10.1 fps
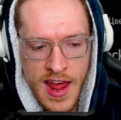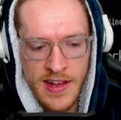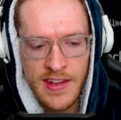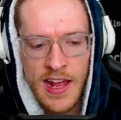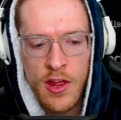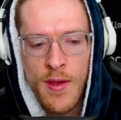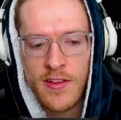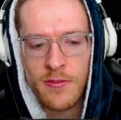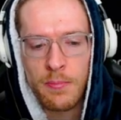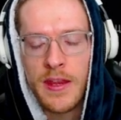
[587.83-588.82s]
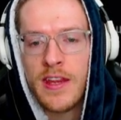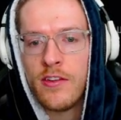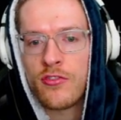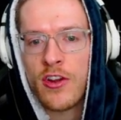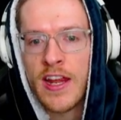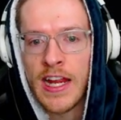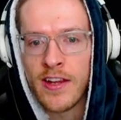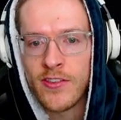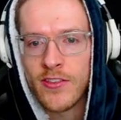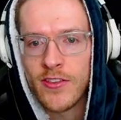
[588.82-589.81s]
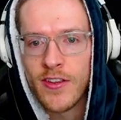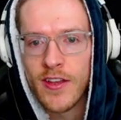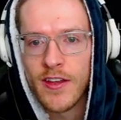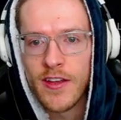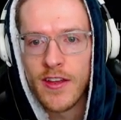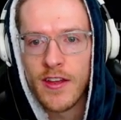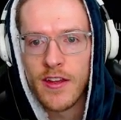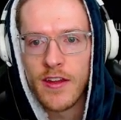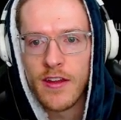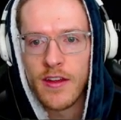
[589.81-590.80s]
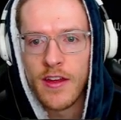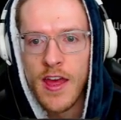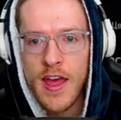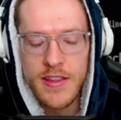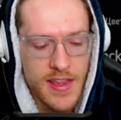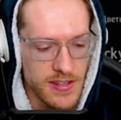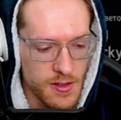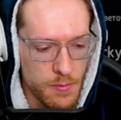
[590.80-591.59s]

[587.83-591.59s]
and yellow XP drinks. That's a